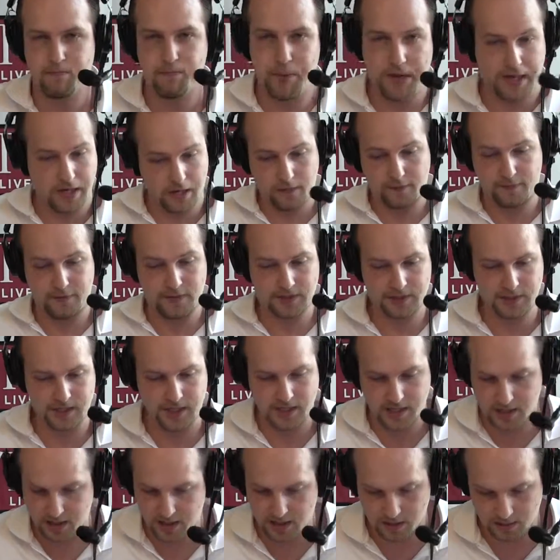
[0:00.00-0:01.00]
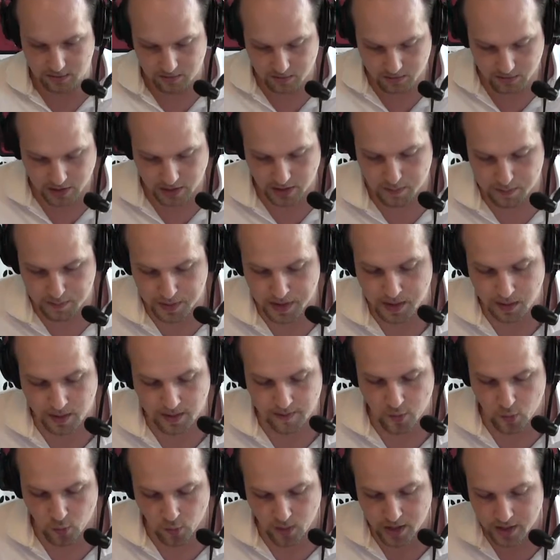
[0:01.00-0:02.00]
bigger physique, getting bigger
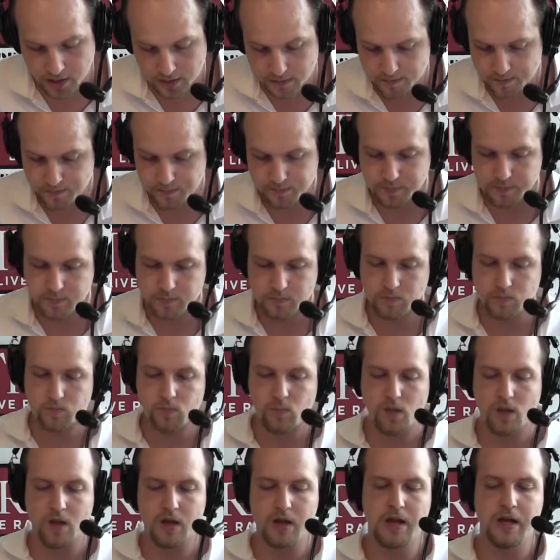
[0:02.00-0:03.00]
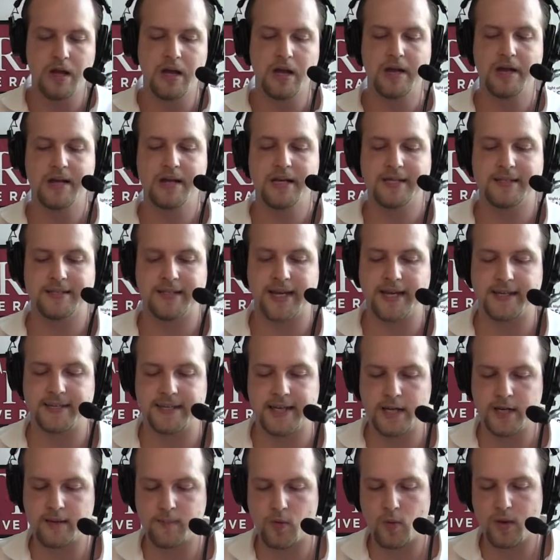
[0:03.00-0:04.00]
every week.
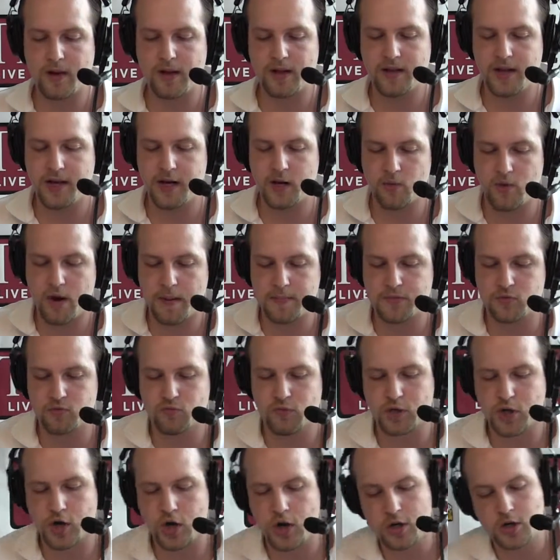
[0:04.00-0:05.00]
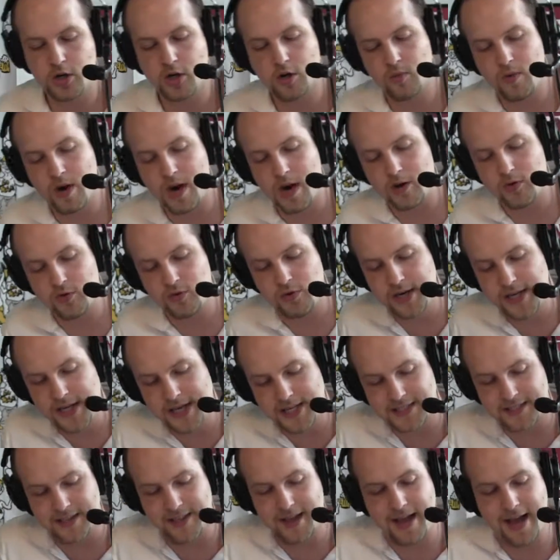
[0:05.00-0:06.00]
Santino Marella interrupts Ricardo
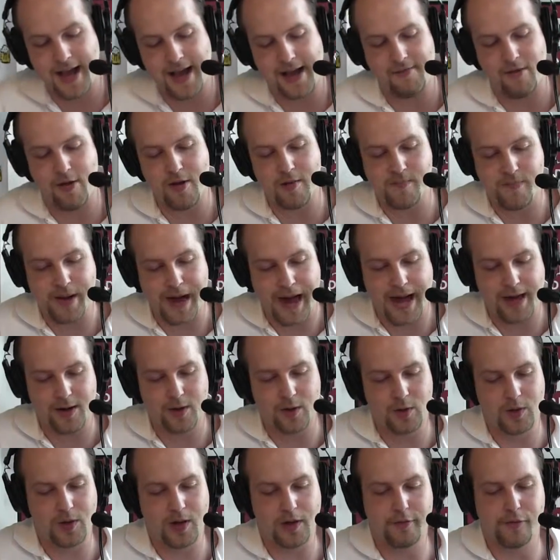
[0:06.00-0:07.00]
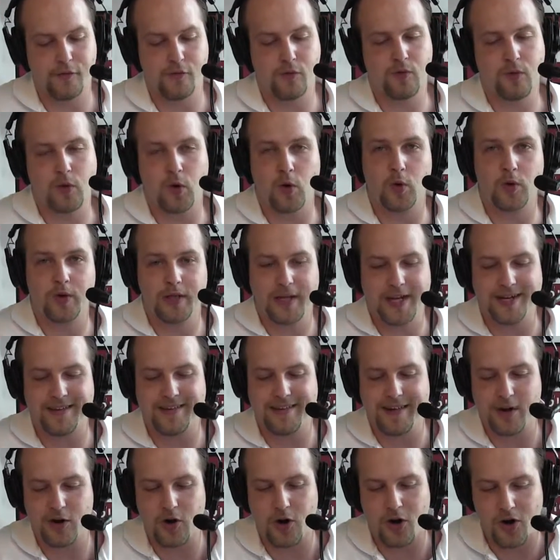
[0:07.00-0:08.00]
Rodriguez, and they have a battle of rolling
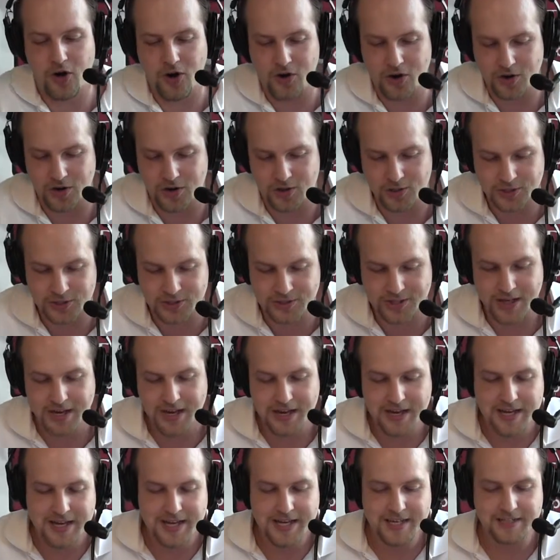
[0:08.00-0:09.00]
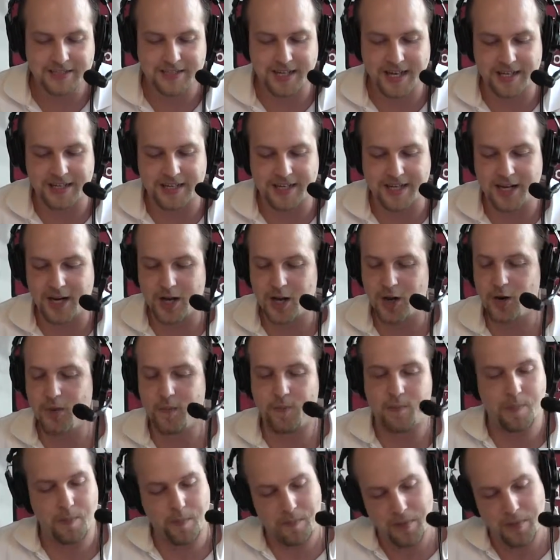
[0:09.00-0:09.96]
their R's. Santino,